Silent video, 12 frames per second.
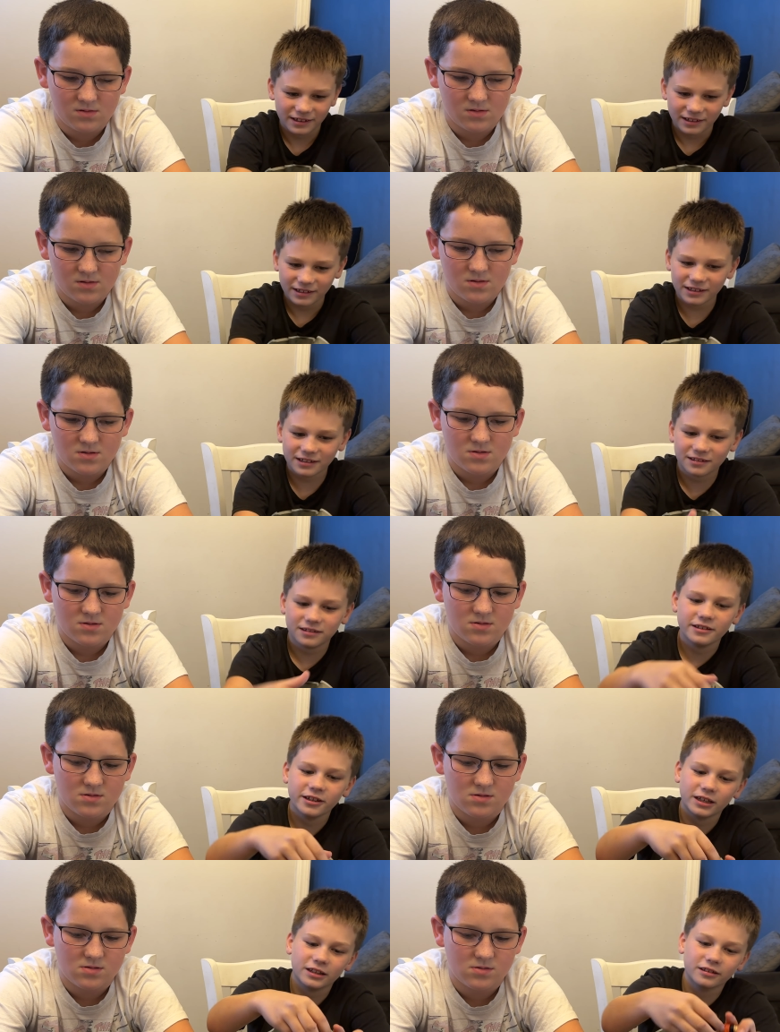Speaker 1: he,
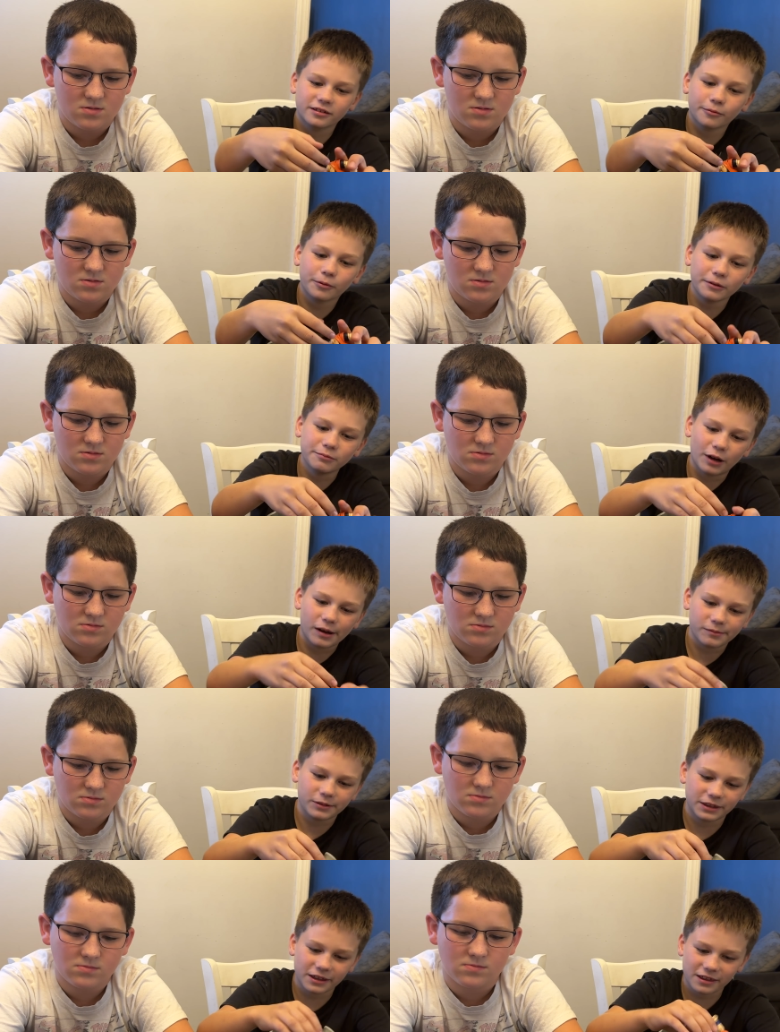he, the one
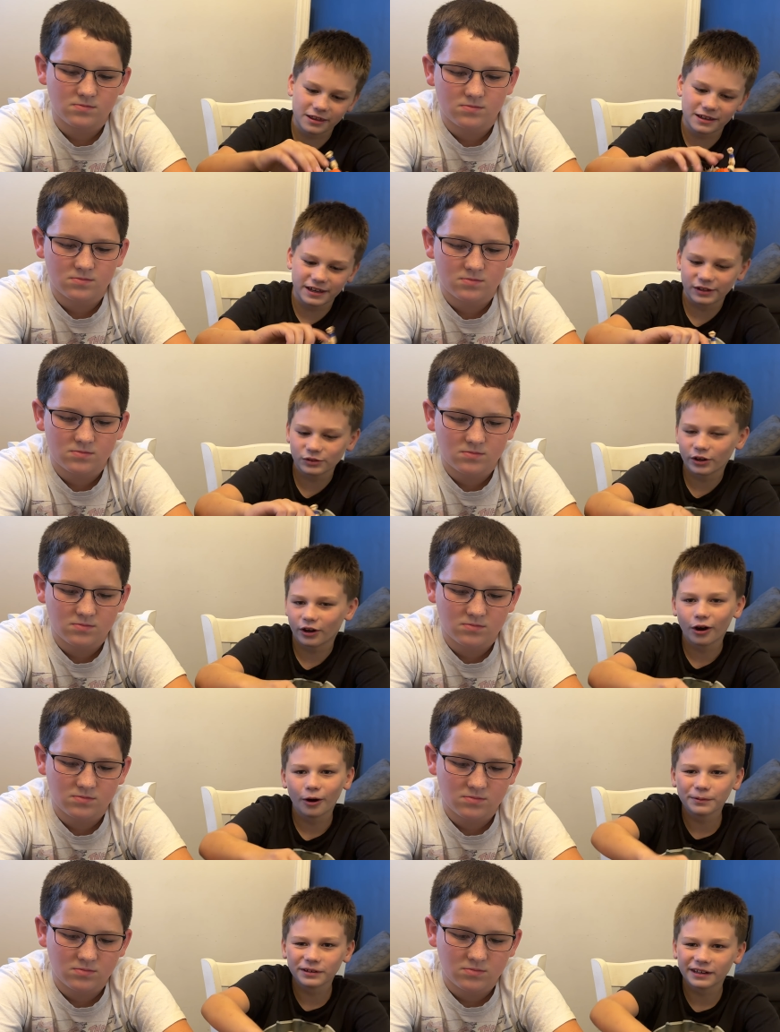problem with this is he can't
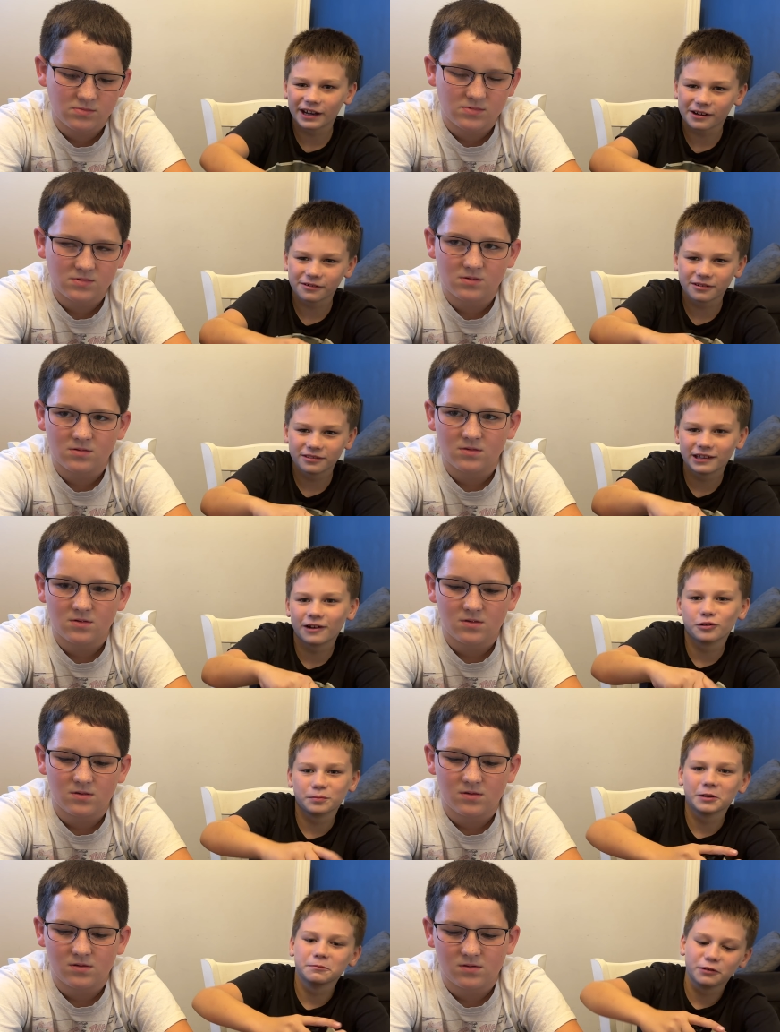look up and down. That
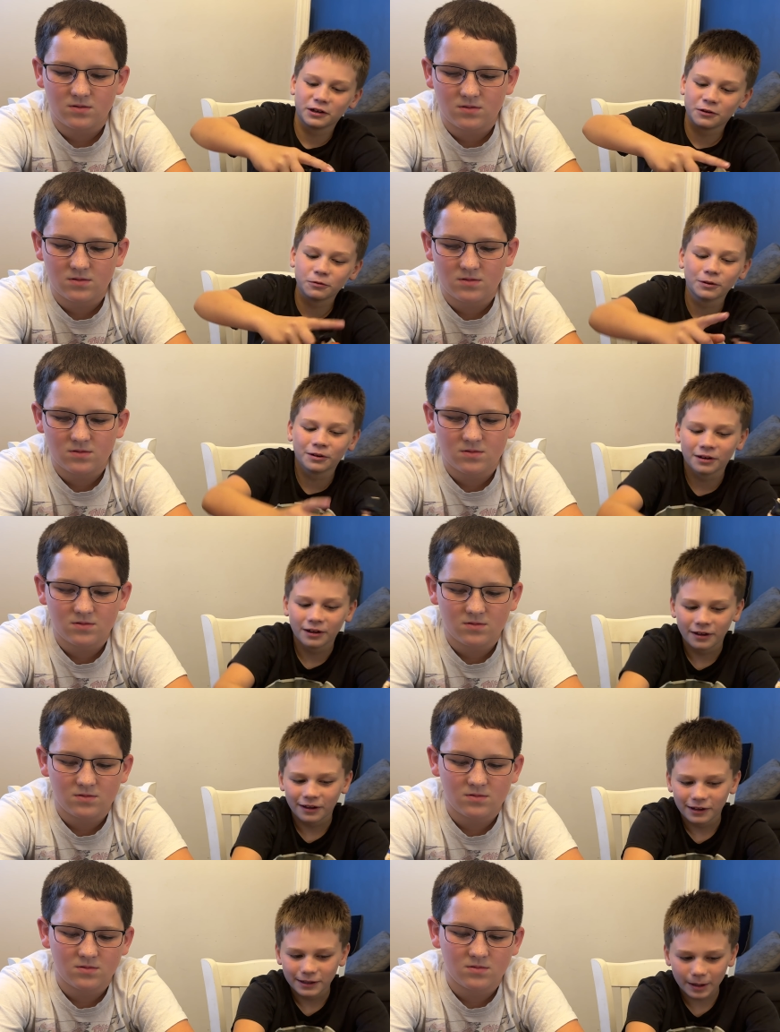would have been pretty cool,
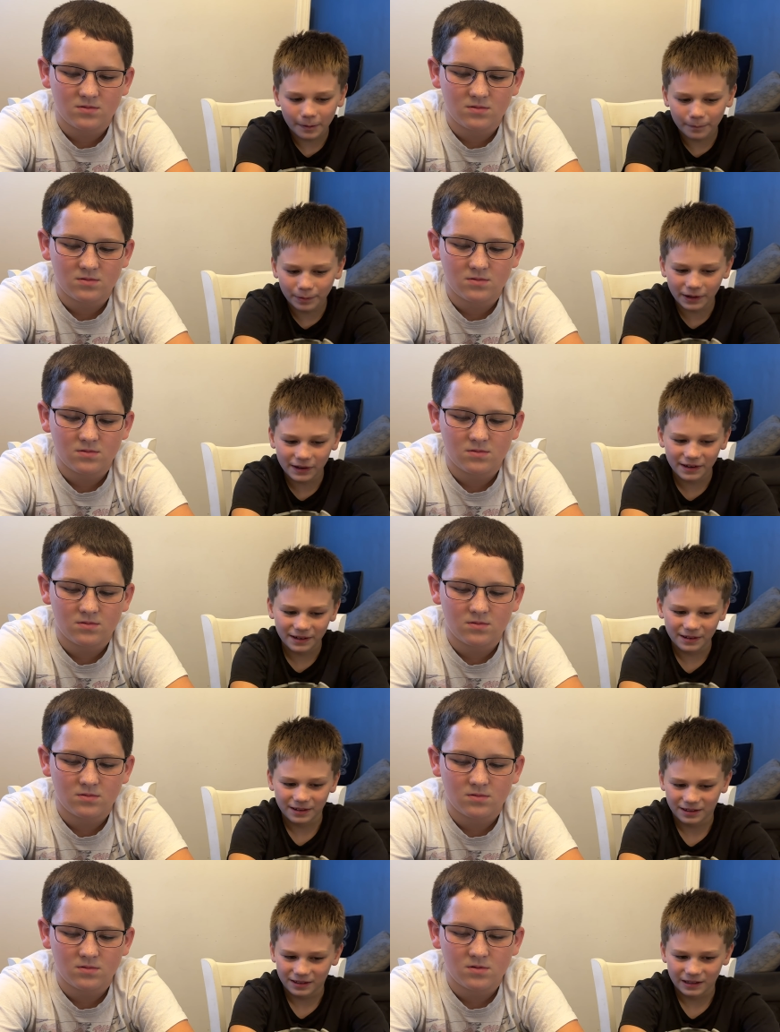but
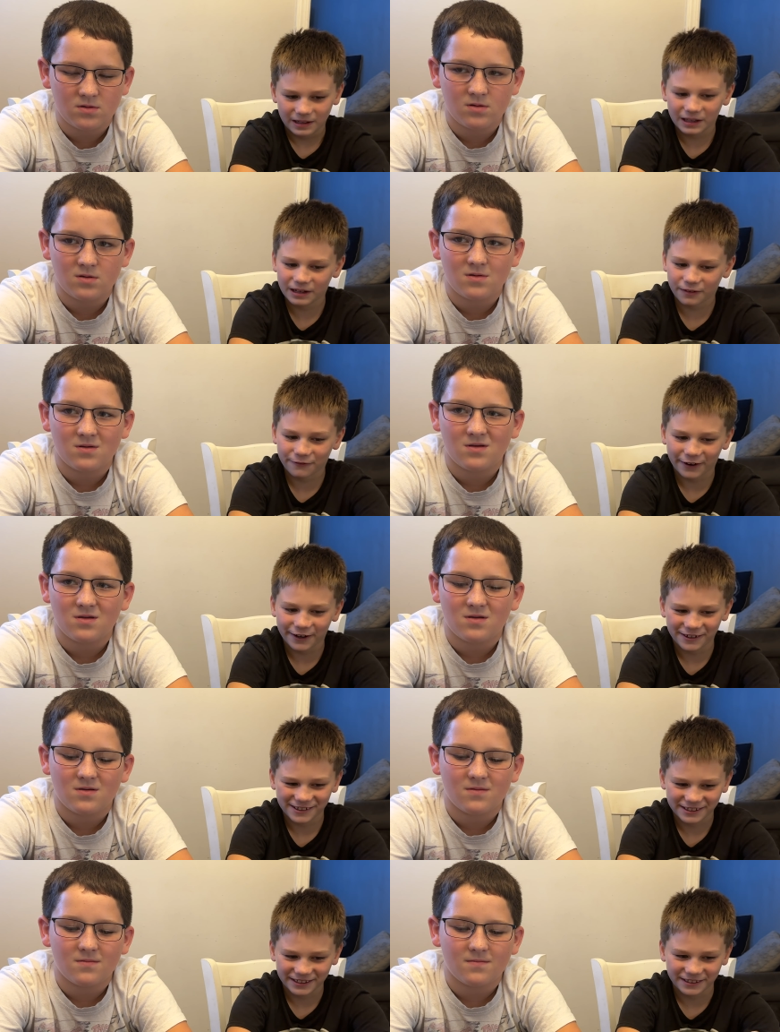it is
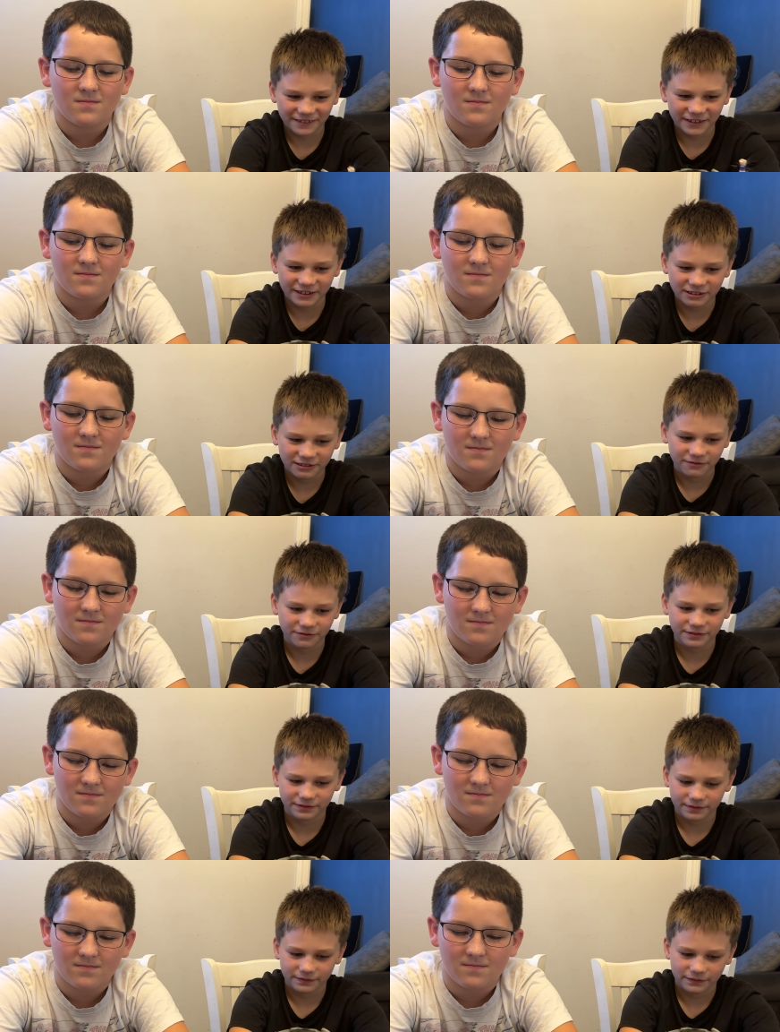very articulated
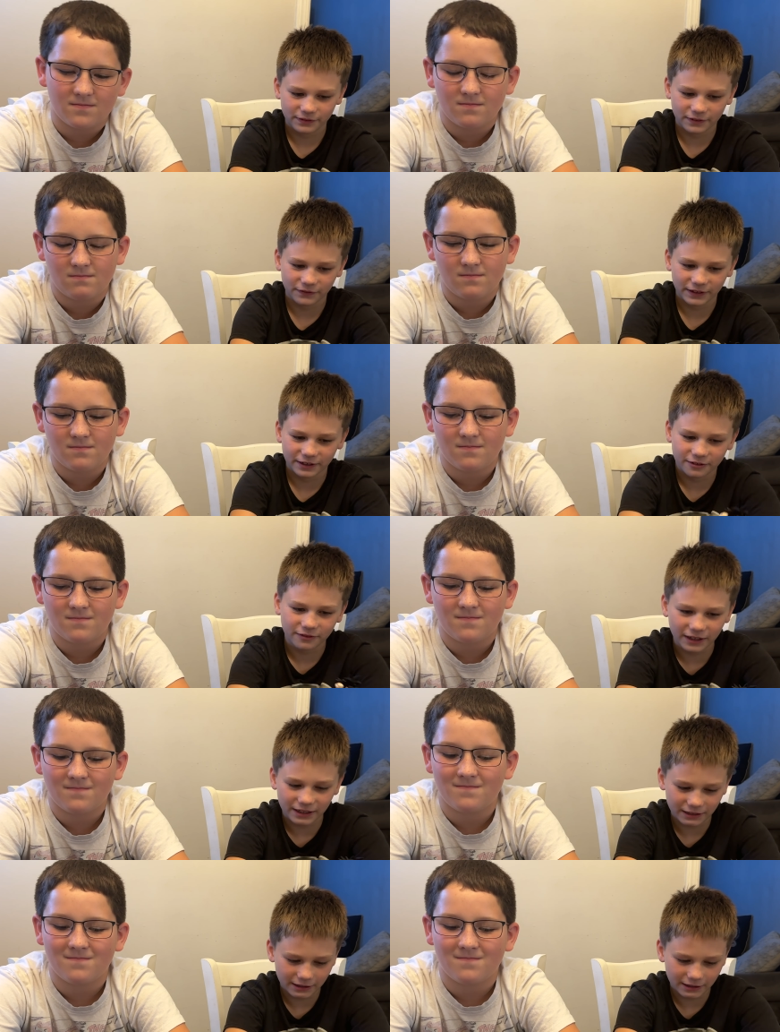for, for a figure. Like he